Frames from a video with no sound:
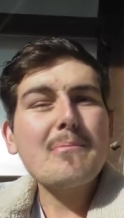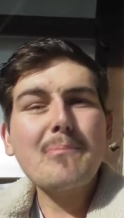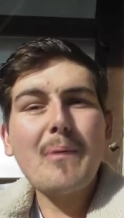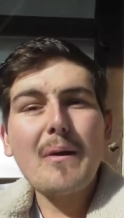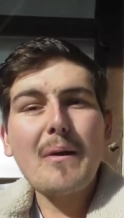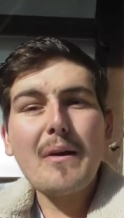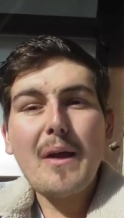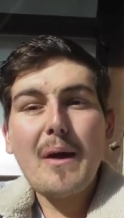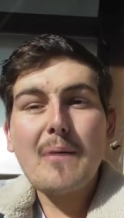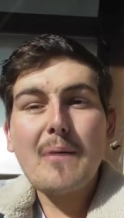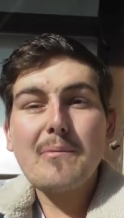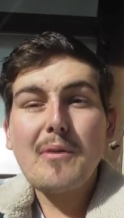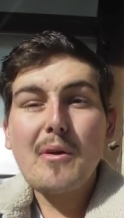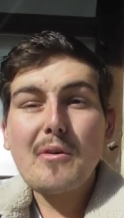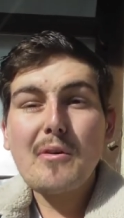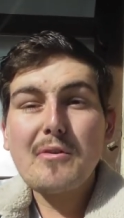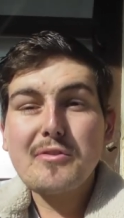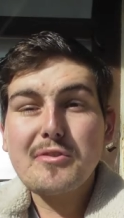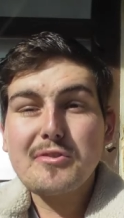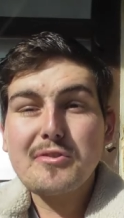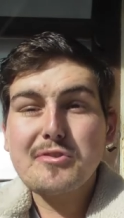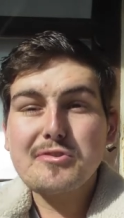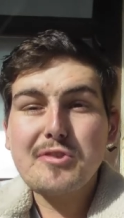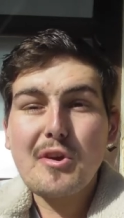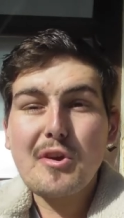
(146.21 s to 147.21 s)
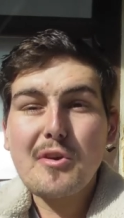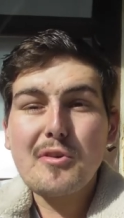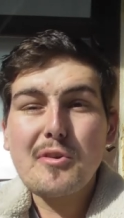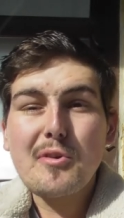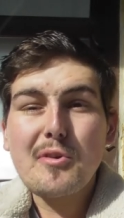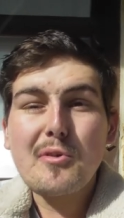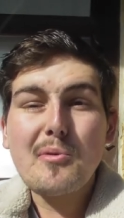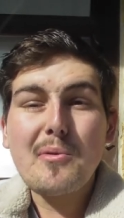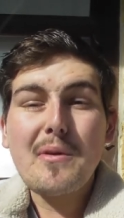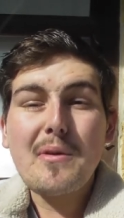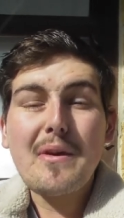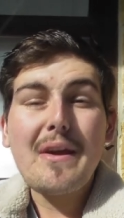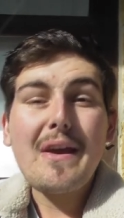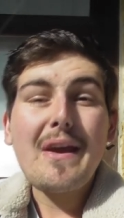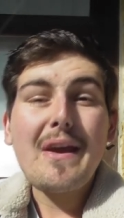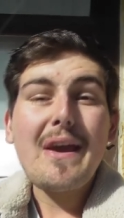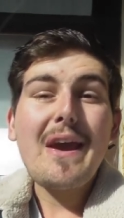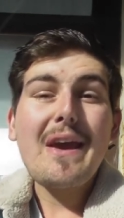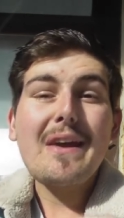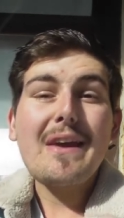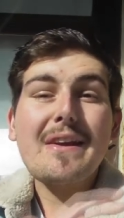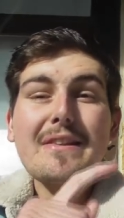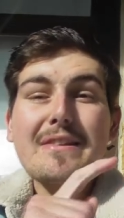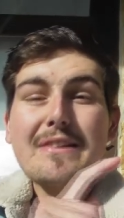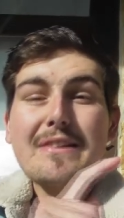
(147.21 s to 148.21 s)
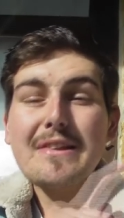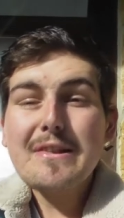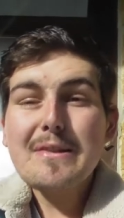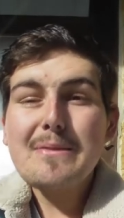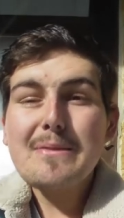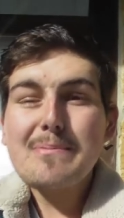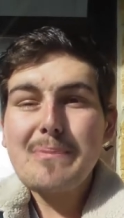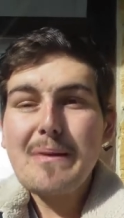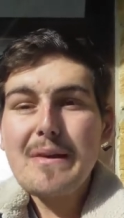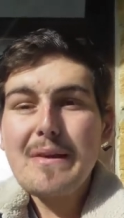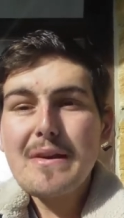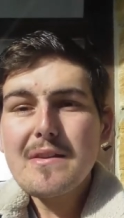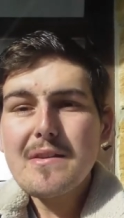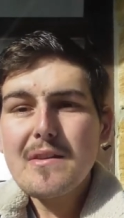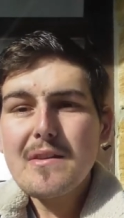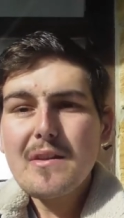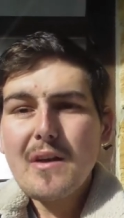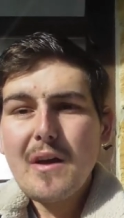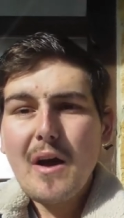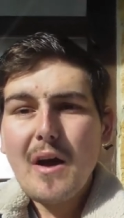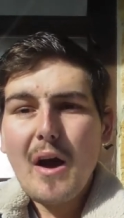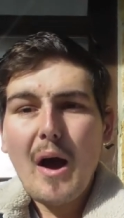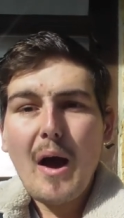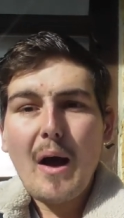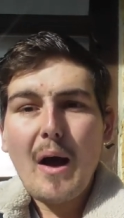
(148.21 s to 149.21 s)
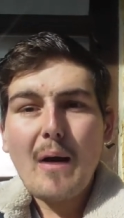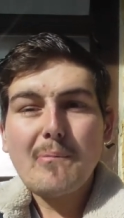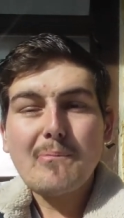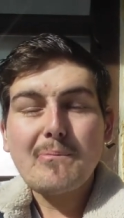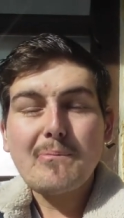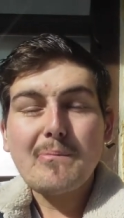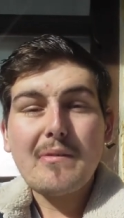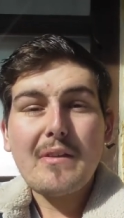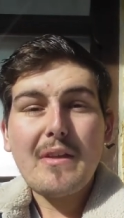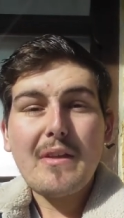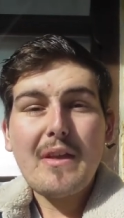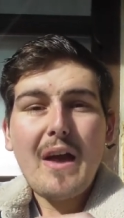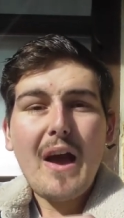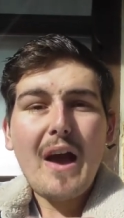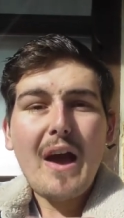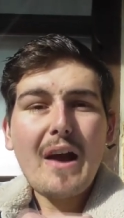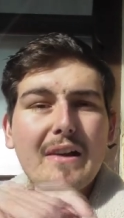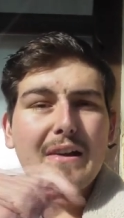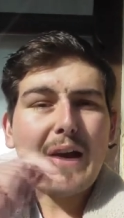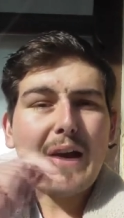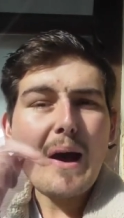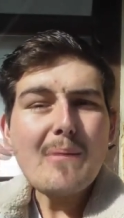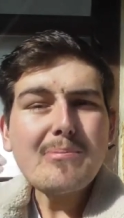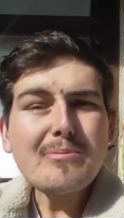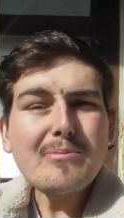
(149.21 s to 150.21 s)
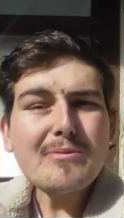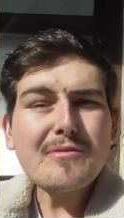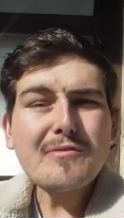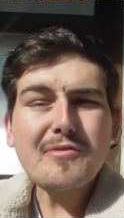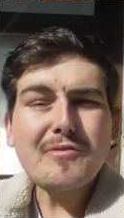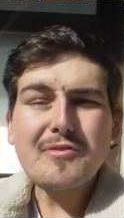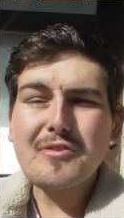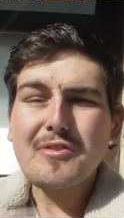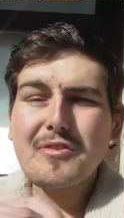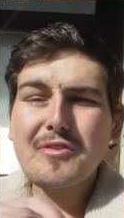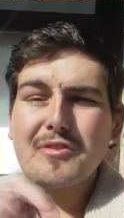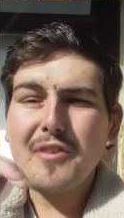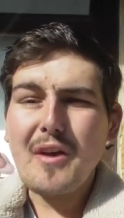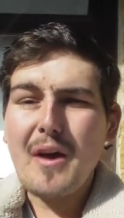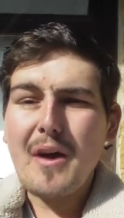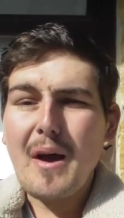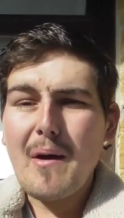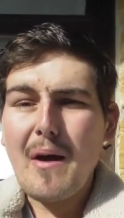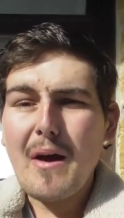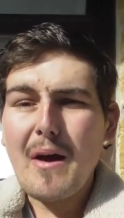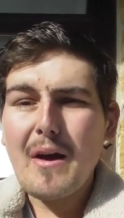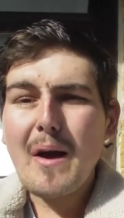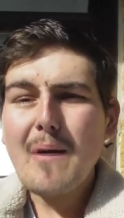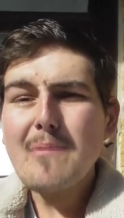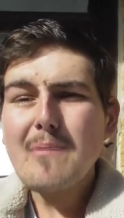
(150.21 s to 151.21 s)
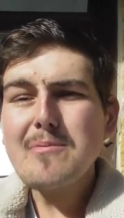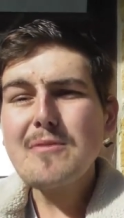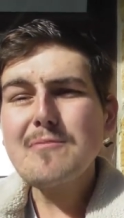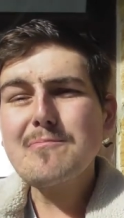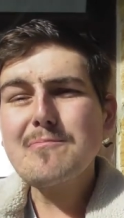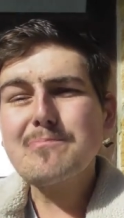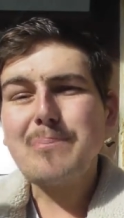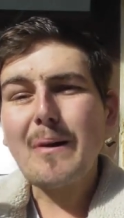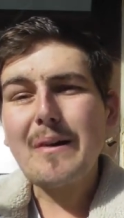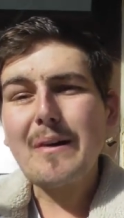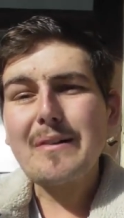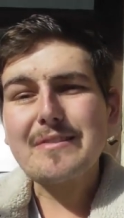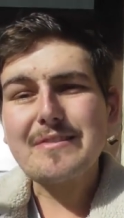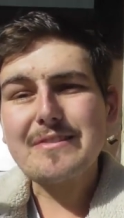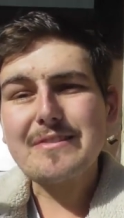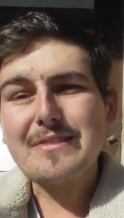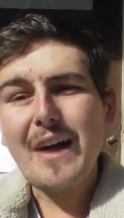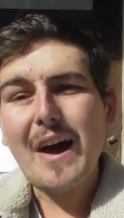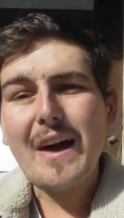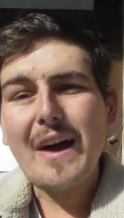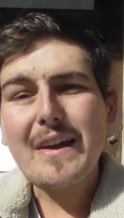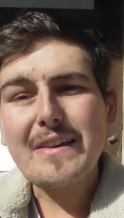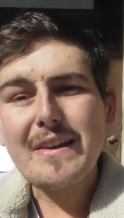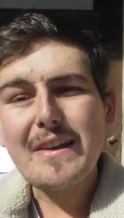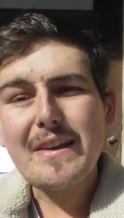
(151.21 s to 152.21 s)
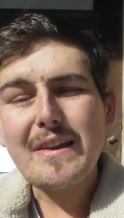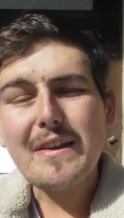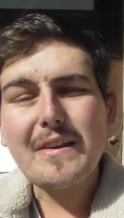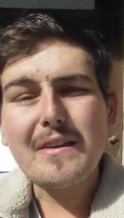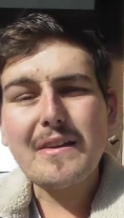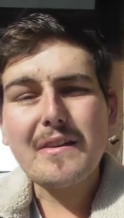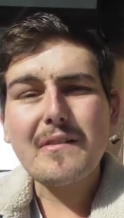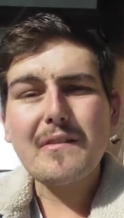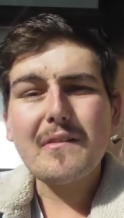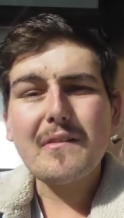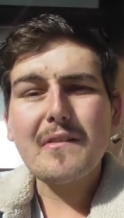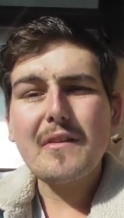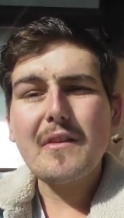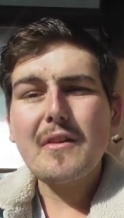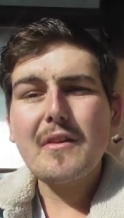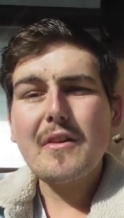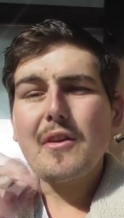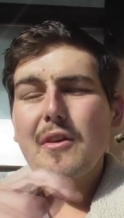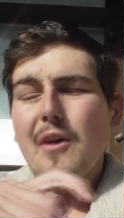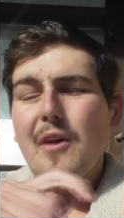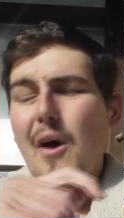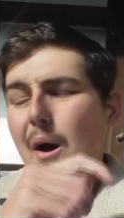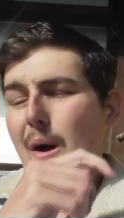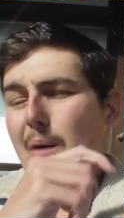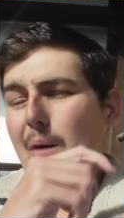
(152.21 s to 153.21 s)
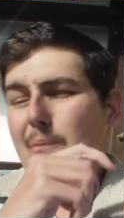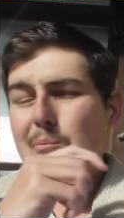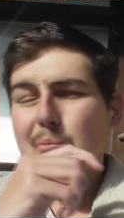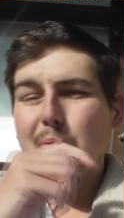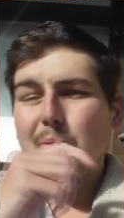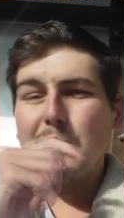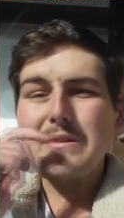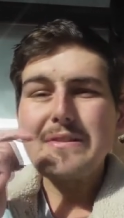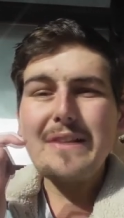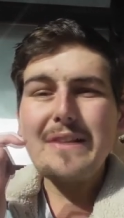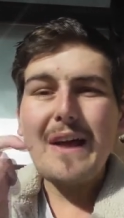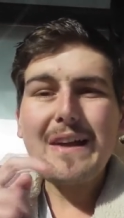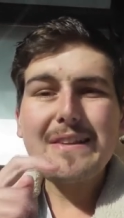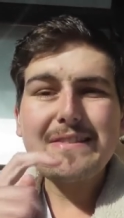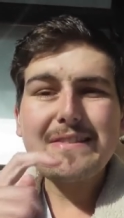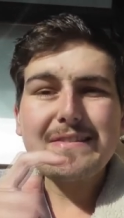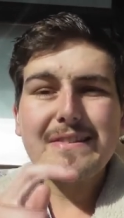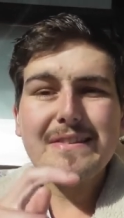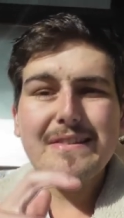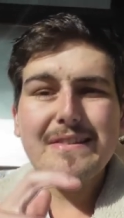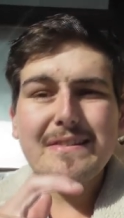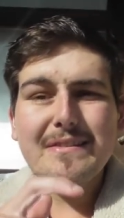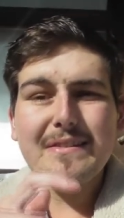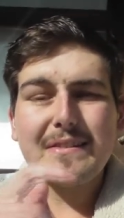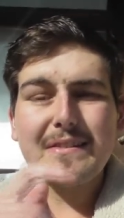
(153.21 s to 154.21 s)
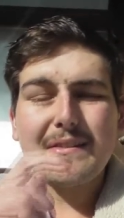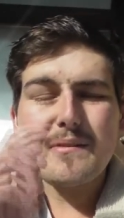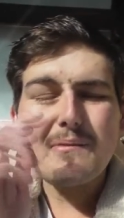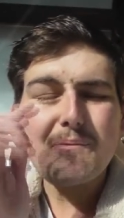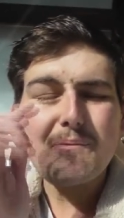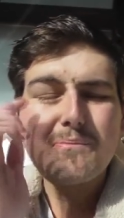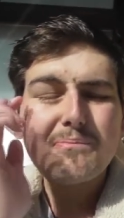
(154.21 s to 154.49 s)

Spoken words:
But I'm going to show you in a little bit a couple of Buzz Lightyear related